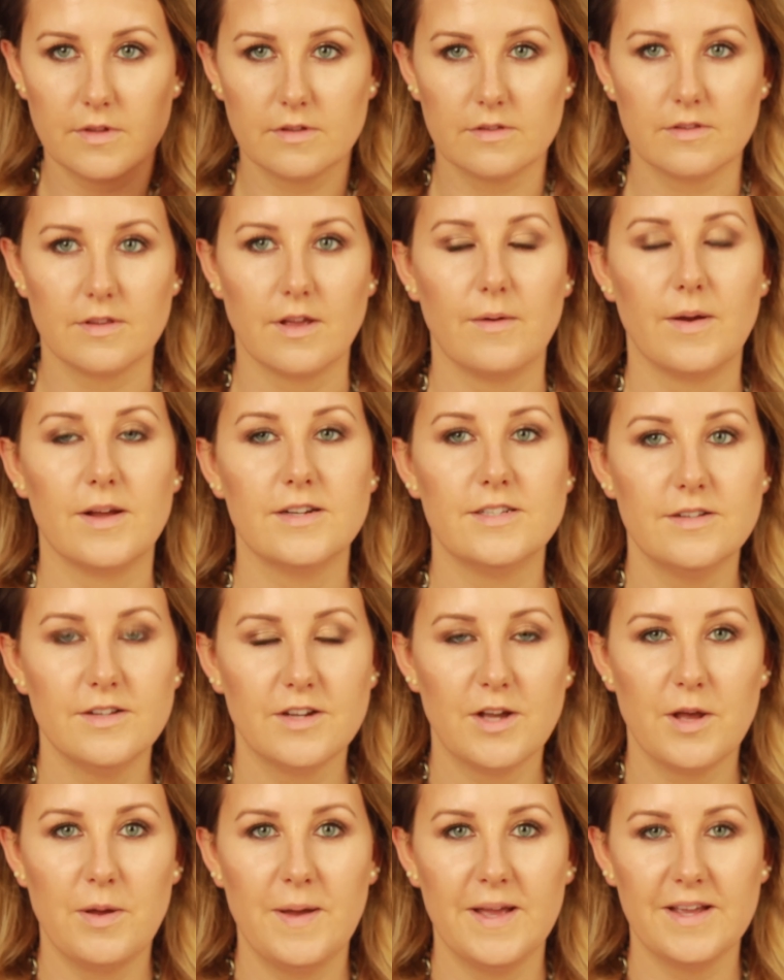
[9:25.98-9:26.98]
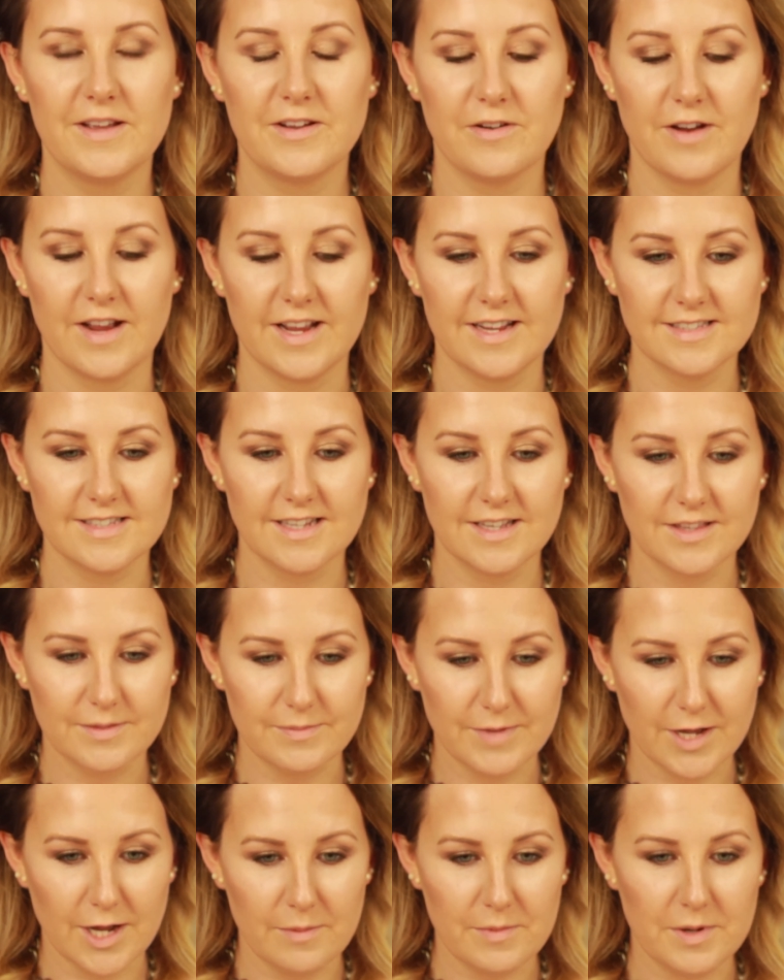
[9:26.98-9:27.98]
So I do look a bit crazy at the
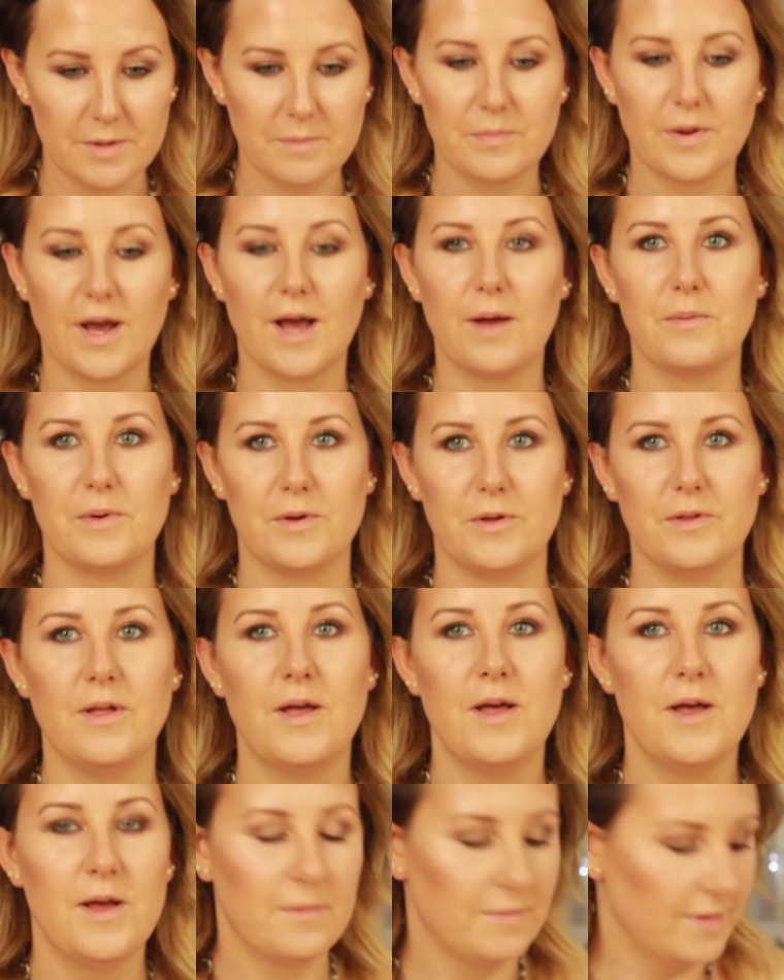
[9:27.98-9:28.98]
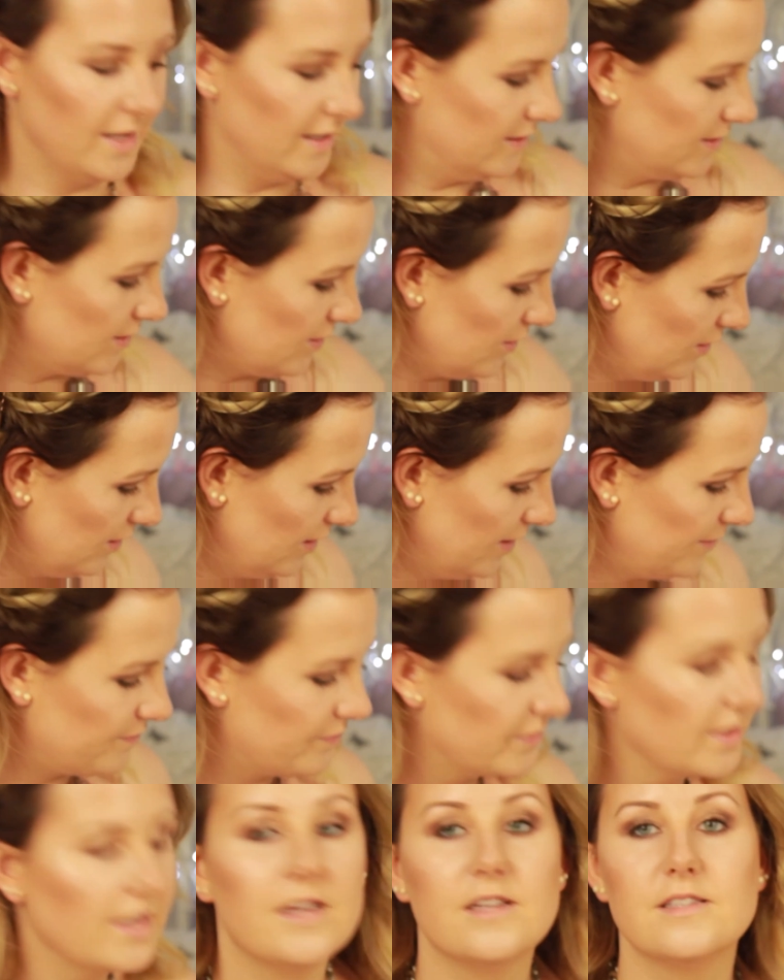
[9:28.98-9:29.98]
moment, but I will blend it all in.
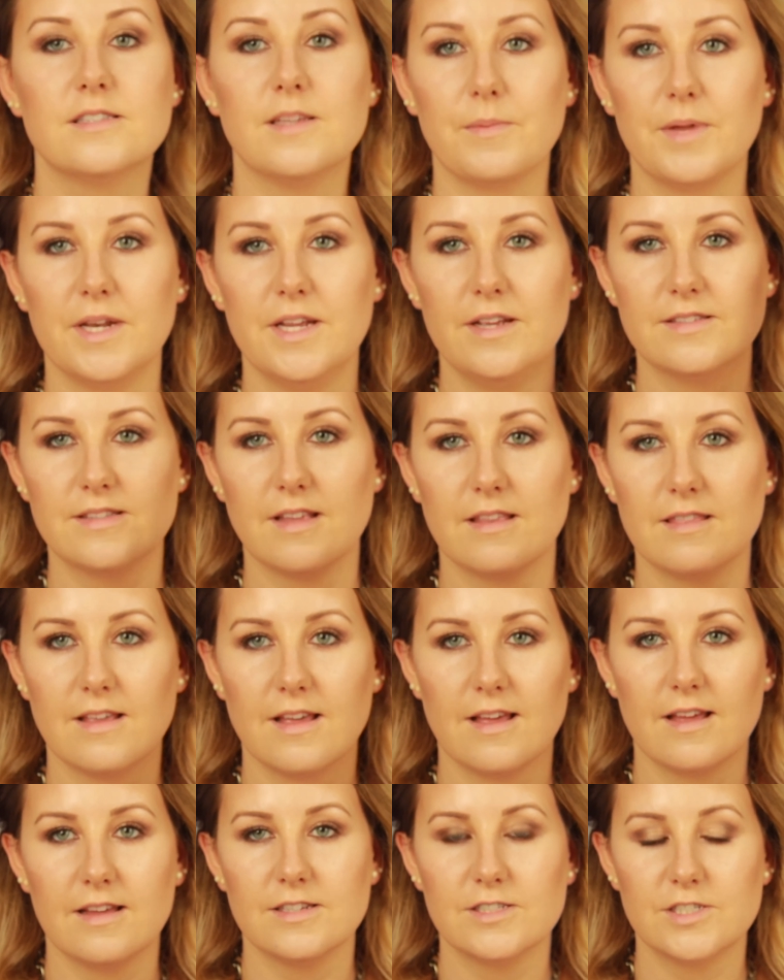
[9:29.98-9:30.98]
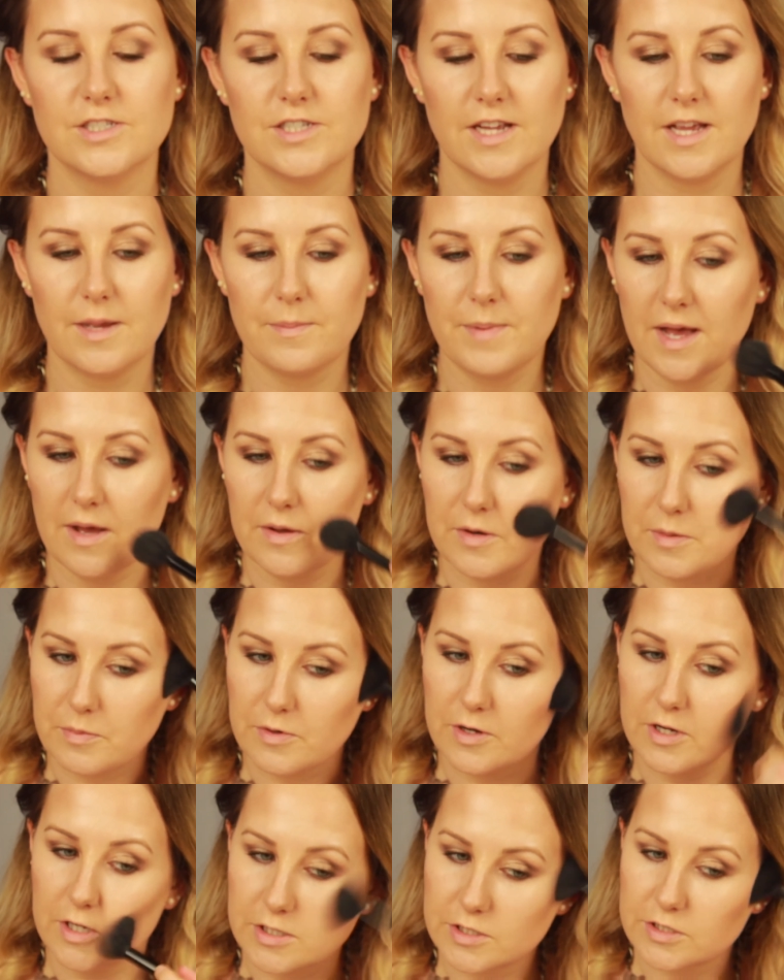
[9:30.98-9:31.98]
So I'm going to use the sheer powder
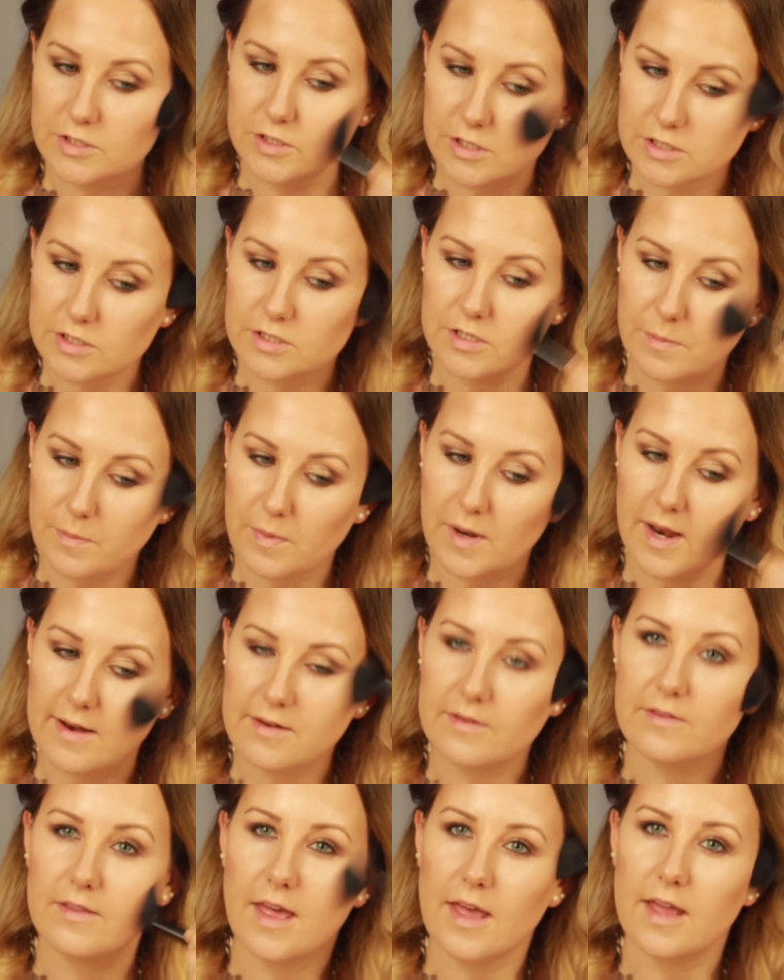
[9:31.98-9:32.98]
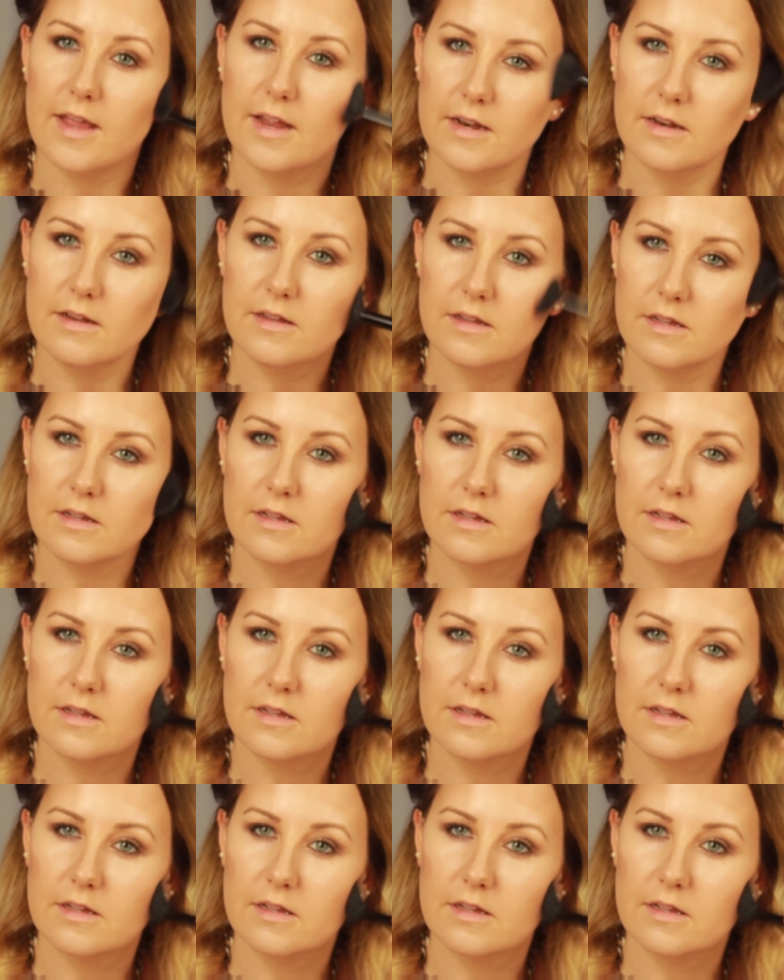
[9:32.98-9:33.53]
brush just to blend that in.